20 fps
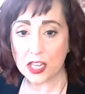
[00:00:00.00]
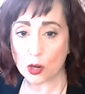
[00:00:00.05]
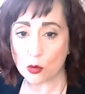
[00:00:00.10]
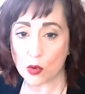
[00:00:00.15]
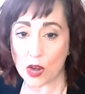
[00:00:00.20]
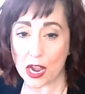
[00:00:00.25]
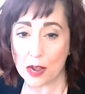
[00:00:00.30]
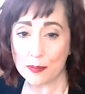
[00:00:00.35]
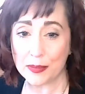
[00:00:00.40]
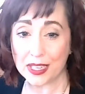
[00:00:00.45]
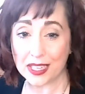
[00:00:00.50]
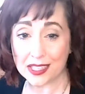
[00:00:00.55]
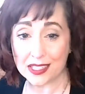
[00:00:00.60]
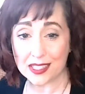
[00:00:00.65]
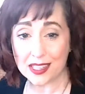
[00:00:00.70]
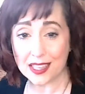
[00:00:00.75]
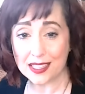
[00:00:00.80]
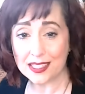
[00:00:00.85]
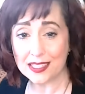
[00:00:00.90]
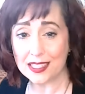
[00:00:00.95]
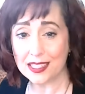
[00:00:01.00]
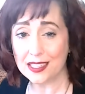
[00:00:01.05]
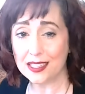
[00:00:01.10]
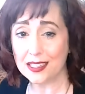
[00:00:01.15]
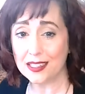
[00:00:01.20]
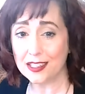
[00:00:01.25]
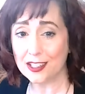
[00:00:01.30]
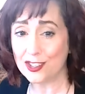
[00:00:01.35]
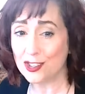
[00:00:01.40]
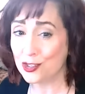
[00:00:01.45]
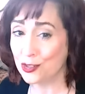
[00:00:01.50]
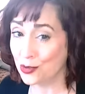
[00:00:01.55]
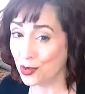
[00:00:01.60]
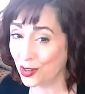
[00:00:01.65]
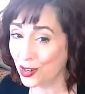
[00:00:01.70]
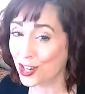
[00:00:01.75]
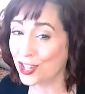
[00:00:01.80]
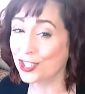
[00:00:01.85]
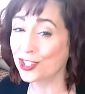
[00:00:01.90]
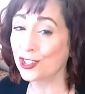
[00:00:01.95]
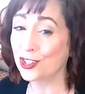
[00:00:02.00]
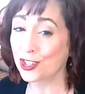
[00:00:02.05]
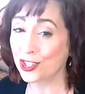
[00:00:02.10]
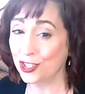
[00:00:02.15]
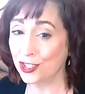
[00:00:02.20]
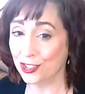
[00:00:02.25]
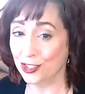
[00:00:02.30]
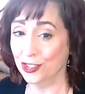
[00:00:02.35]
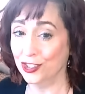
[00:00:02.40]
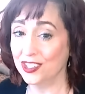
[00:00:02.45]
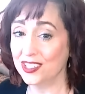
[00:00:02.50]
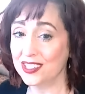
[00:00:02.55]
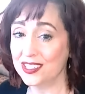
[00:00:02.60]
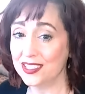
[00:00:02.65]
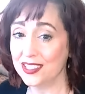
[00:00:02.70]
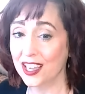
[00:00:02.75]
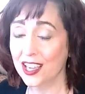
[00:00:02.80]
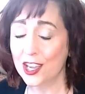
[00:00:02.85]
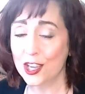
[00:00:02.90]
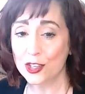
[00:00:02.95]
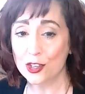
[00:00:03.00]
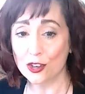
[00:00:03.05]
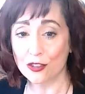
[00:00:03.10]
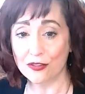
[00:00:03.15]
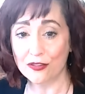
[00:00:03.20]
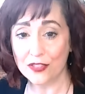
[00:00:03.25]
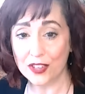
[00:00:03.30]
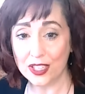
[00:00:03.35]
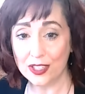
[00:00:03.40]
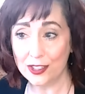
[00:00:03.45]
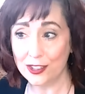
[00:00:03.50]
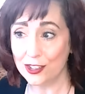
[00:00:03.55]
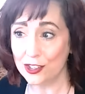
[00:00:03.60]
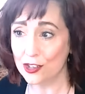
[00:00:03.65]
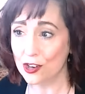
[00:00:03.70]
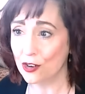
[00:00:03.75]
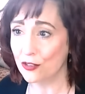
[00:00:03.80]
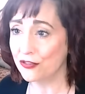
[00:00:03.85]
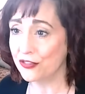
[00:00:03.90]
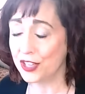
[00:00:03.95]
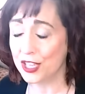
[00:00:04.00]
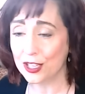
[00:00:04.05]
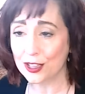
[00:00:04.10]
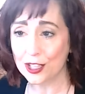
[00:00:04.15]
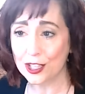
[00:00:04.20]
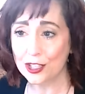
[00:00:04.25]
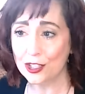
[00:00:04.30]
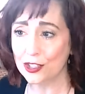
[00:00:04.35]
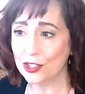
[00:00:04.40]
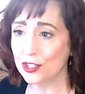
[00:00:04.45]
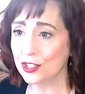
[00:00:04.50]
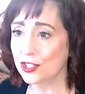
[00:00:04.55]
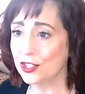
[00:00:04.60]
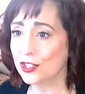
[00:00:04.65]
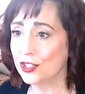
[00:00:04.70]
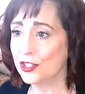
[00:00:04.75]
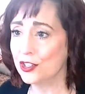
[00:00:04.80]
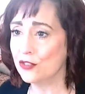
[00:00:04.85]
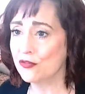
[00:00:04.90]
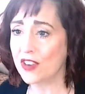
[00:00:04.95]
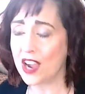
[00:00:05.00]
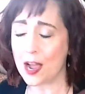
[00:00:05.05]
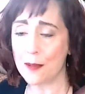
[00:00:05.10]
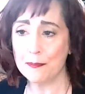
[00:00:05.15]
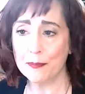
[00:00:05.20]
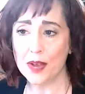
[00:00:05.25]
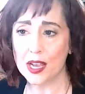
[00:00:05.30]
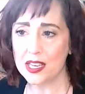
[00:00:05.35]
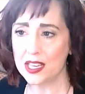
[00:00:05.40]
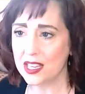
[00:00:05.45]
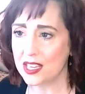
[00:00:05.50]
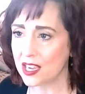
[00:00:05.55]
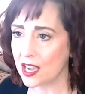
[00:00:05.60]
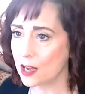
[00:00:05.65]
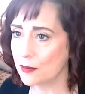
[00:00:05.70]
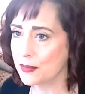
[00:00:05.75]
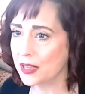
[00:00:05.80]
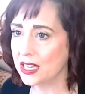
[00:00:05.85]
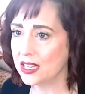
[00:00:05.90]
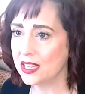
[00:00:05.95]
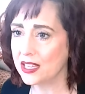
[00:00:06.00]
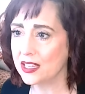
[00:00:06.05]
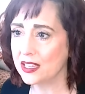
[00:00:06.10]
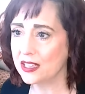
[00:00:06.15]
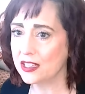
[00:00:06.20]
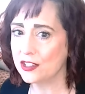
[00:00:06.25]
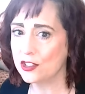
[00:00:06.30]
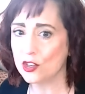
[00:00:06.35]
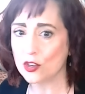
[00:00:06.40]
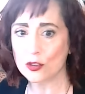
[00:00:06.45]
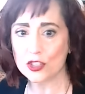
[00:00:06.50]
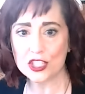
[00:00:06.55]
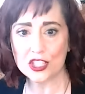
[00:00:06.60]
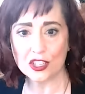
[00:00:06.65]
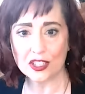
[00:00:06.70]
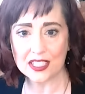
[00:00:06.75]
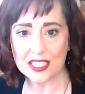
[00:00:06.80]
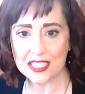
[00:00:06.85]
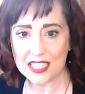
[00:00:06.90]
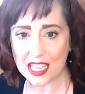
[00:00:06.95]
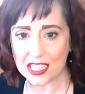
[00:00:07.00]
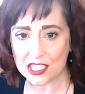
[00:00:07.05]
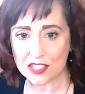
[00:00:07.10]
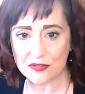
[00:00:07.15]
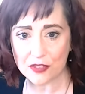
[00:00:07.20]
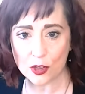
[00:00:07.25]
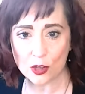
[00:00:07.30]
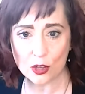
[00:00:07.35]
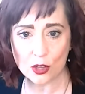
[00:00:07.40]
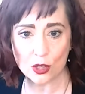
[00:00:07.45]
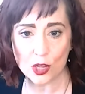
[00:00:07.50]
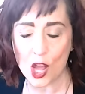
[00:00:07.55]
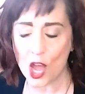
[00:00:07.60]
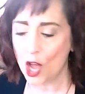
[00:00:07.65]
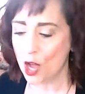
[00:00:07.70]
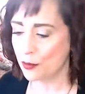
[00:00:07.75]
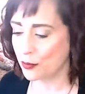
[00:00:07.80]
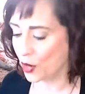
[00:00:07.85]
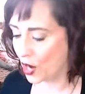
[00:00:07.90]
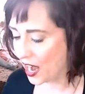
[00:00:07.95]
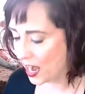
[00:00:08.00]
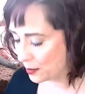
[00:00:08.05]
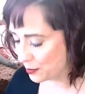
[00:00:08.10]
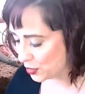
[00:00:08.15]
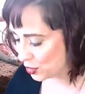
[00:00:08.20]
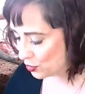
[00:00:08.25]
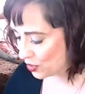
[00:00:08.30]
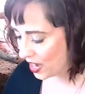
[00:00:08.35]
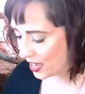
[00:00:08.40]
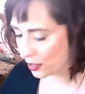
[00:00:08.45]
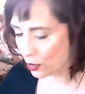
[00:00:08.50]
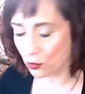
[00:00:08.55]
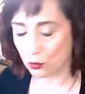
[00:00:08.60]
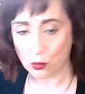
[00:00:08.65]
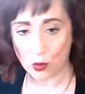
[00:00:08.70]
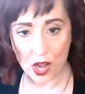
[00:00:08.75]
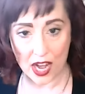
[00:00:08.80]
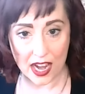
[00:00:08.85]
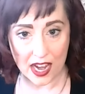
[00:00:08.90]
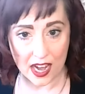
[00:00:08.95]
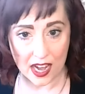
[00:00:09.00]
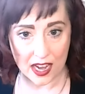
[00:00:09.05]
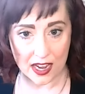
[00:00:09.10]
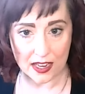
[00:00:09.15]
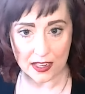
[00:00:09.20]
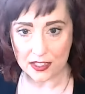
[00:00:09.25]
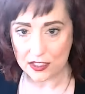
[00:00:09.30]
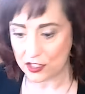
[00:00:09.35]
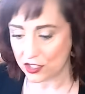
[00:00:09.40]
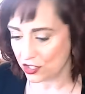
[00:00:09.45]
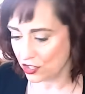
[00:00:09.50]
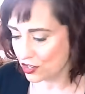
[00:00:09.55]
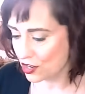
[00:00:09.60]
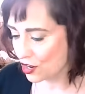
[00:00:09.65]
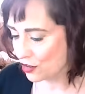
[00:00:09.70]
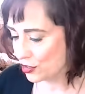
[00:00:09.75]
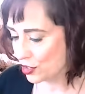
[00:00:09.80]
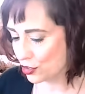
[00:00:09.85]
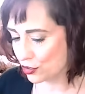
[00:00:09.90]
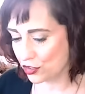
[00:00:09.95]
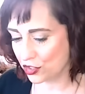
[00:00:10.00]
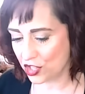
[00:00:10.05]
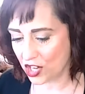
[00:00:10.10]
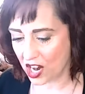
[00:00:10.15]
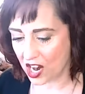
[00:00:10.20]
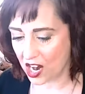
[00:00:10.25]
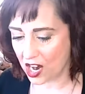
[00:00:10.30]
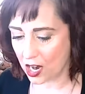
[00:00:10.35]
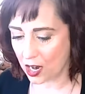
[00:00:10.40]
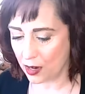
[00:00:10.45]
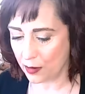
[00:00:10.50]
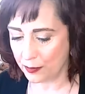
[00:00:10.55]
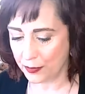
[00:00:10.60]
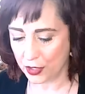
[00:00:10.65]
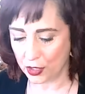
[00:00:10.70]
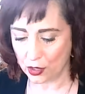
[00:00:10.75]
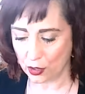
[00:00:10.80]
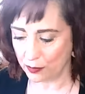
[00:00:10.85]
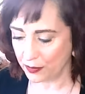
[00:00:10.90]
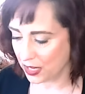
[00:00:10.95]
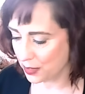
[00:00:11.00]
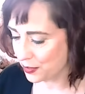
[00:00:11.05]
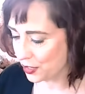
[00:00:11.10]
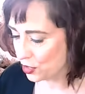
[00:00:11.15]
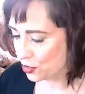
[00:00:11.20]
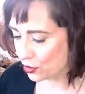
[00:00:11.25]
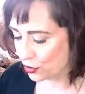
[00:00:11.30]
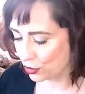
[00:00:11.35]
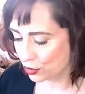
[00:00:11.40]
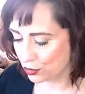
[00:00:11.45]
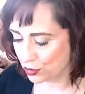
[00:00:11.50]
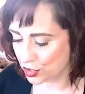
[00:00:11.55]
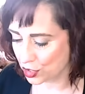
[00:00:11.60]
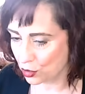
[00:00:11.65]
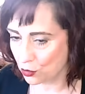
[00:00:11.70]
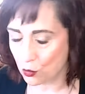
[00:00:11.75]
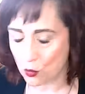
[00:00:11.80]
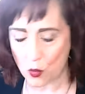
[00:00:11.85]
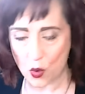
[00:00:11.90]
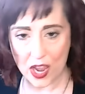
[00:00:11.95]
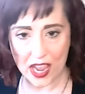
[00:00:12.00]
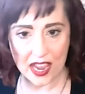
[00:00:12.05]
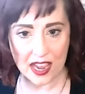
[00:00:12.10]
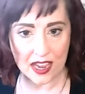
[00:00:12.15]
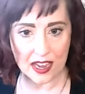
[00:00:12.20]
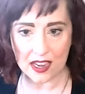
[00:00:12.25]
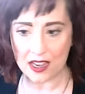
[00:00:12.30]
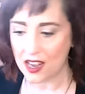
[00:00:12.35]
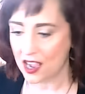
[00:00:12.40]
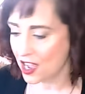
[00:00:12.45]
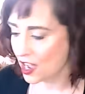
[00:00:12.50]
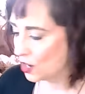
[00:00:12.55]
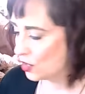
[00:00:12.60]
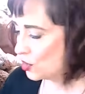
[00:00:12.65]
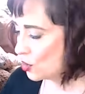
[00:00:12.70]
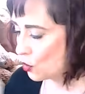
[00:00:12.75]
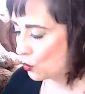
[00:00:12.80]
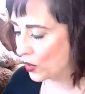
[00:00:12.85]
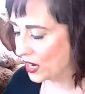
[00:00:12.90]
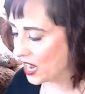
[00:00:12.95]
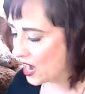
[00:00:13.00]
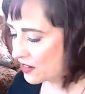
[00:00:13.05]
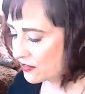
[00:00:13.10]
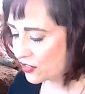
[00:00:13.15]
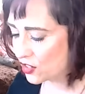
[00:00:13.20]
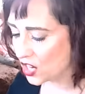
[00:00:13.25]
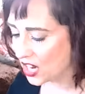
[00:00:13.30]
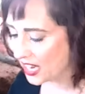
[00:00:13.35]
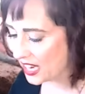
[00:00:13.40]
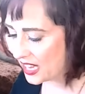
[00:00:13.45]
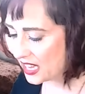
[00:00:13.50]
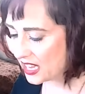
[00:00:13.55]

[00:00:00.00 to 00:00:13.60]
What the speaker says: around because they see you are looking good. You're feeling good. You've got money coming in. You're successful. Perhaps you got a raise, you know, your job, you know, maybe you're losing weight. You know, whatever it